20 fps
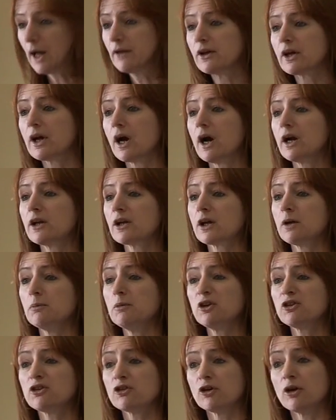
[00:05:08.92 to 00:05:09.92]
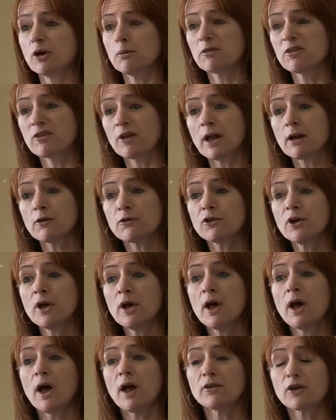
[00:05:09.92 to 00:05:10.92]
and the Garda Commissioner
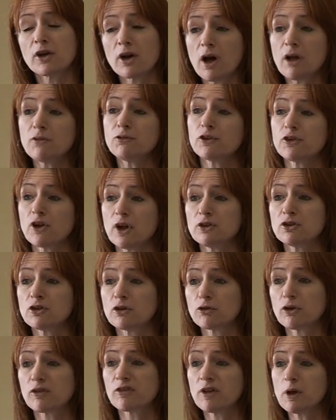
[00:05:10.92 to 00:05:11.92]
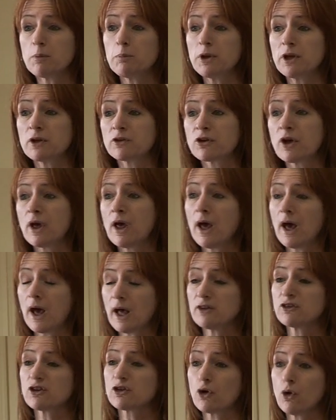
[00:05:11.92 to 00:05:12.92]
himself, and the confidential recipient
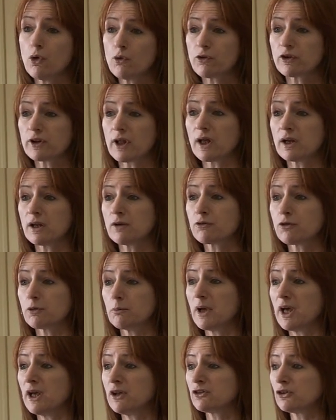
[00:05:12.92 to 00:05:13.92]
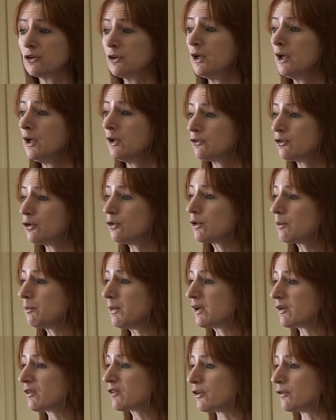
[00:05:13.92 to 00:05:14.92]
handed over that information to the
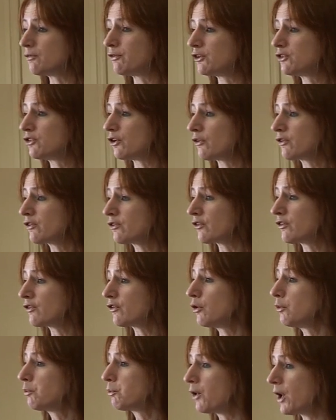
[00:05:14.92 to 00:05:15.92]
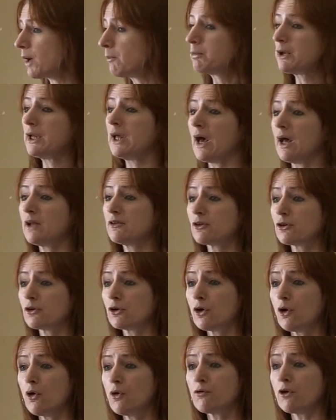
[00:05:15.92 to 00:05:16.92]
Minister for Justice, who promptly handed
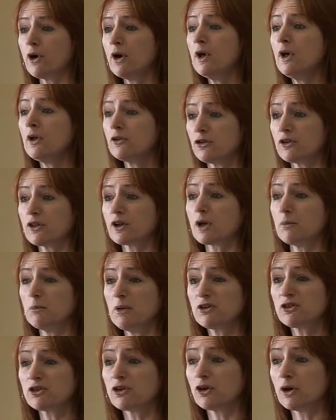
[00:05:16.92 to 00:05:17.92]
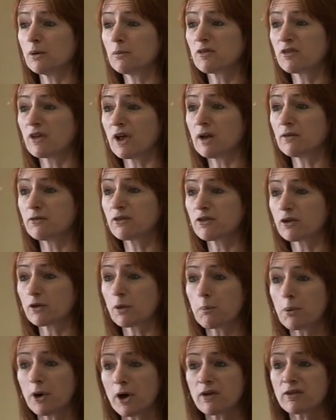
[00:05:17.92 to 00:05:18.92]
it over to the Commissioner himself.
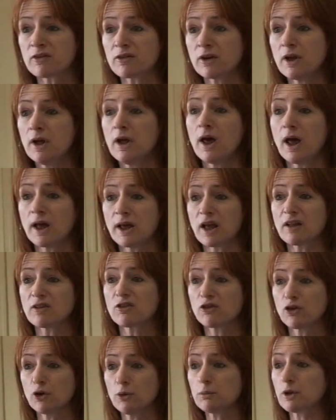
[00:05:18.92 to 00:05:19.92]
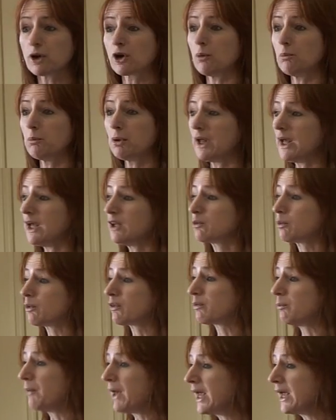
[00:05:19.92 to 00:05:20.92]
So the person against whom the complaint
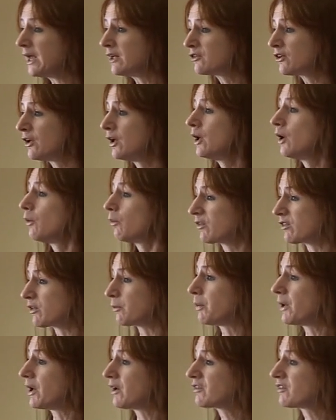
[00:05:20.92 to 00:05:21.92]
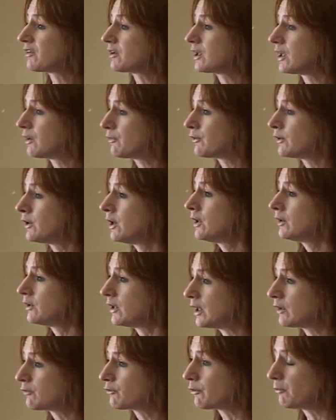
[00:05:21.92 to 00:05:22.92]
was made was the person given
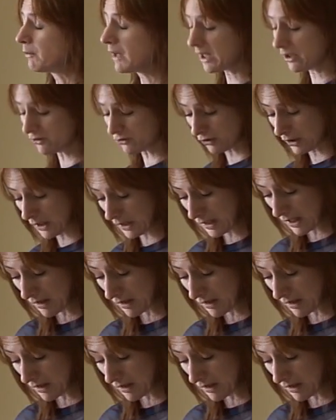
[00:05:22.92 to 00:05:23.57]
the information,